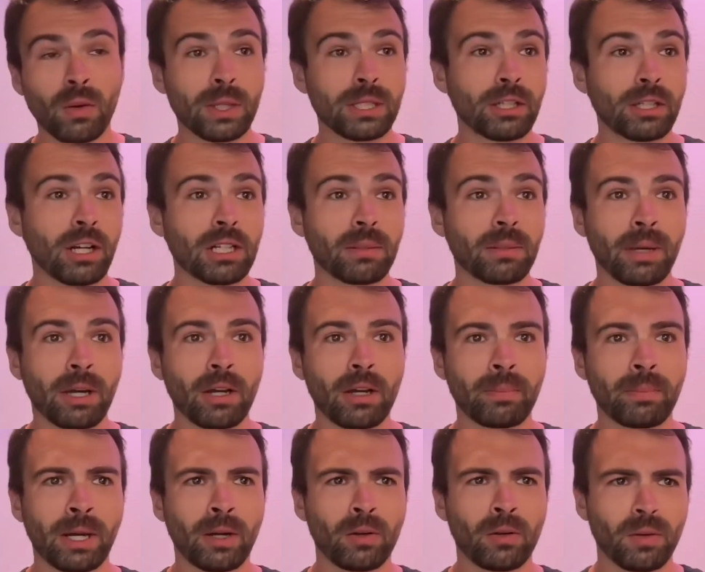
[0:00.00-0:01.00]
I talked about
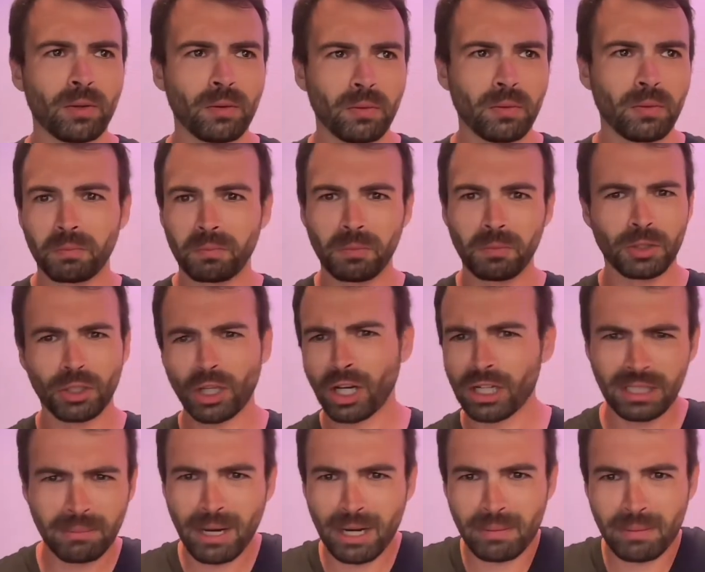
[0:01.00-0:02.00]
how
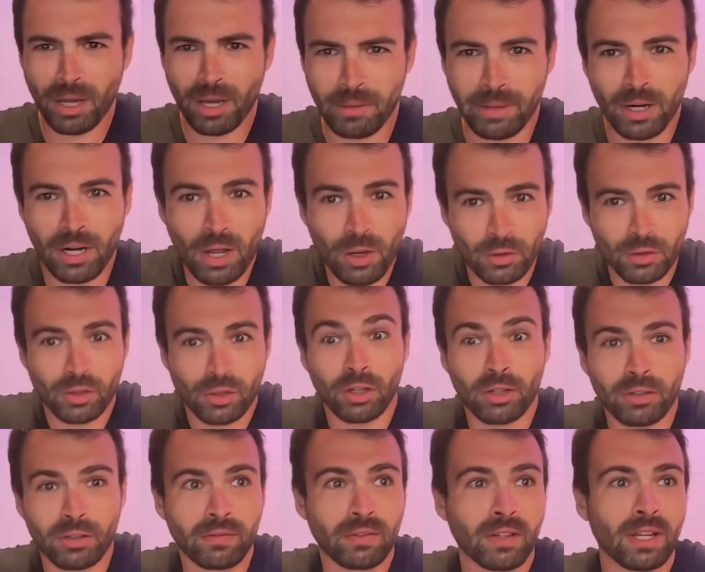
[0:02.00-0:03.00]

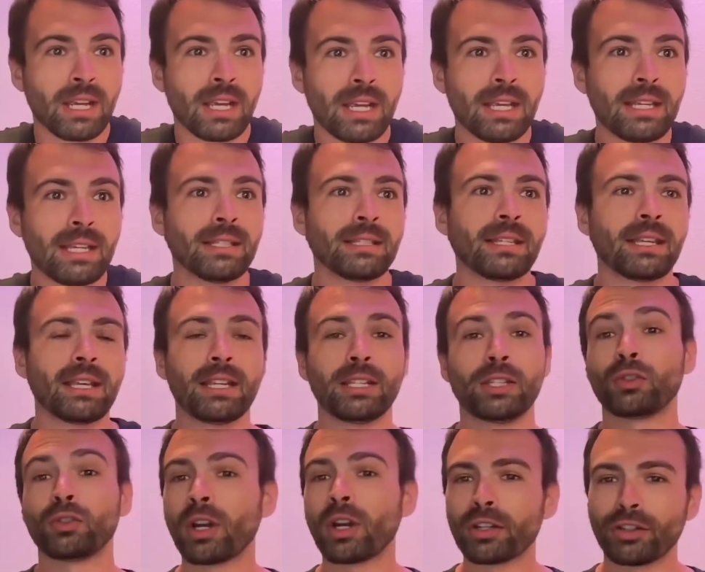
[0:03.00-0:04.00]
Zerve is a
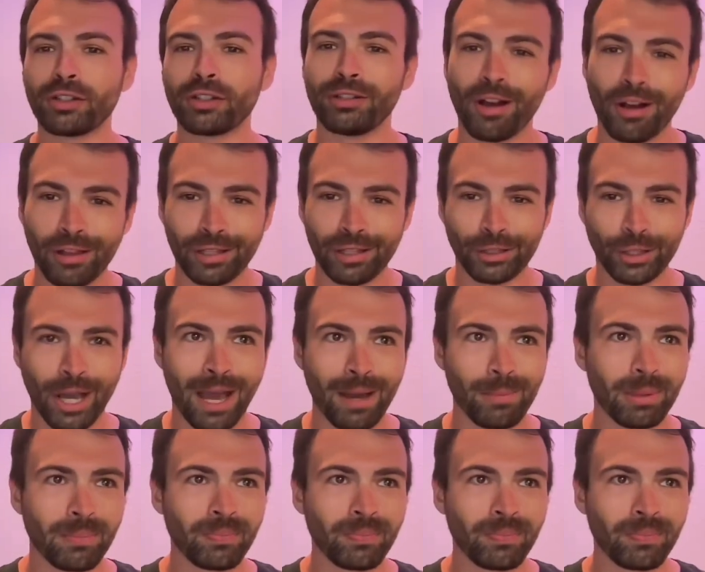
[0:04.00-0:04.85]
structured knowledge app,